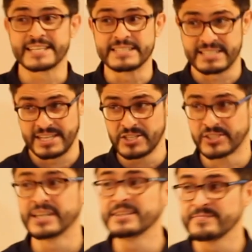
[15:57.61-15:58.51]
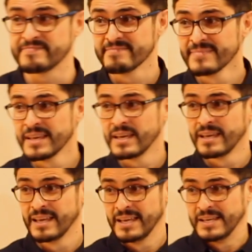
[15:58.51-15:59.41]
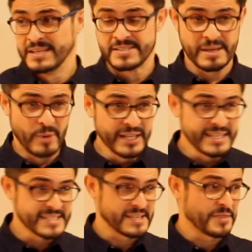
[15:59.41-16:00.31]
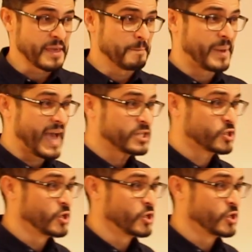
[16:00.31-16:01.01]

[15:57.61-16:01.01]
temptation. Someone does something bad